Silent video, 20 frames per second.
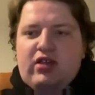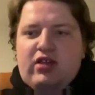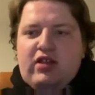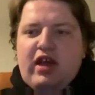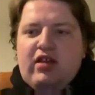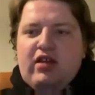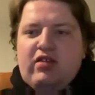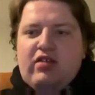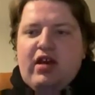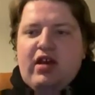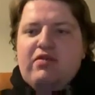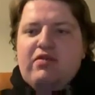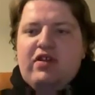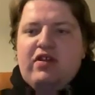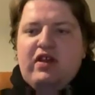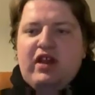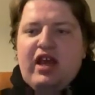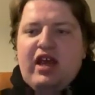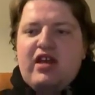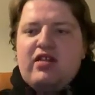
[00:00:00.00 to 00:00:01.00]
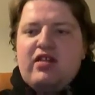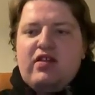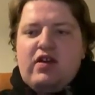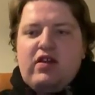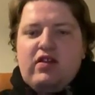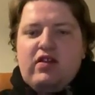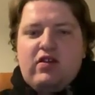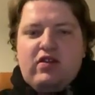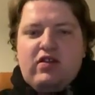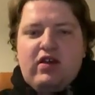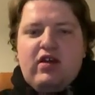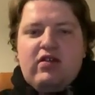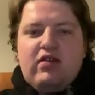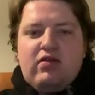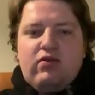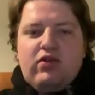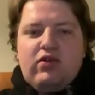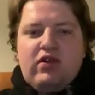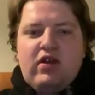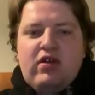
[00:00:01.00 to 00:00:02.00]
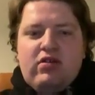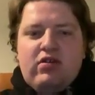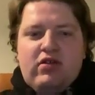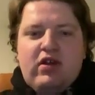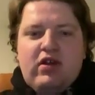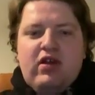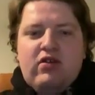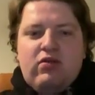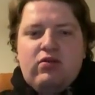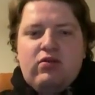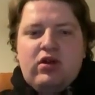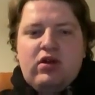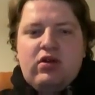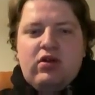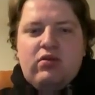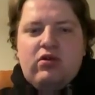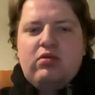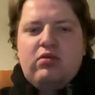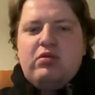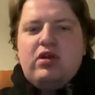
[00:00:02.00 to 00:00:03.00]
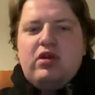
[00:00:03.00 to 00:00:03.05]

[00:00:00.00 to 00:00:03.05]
That 17-18 season was his season, wasn't it,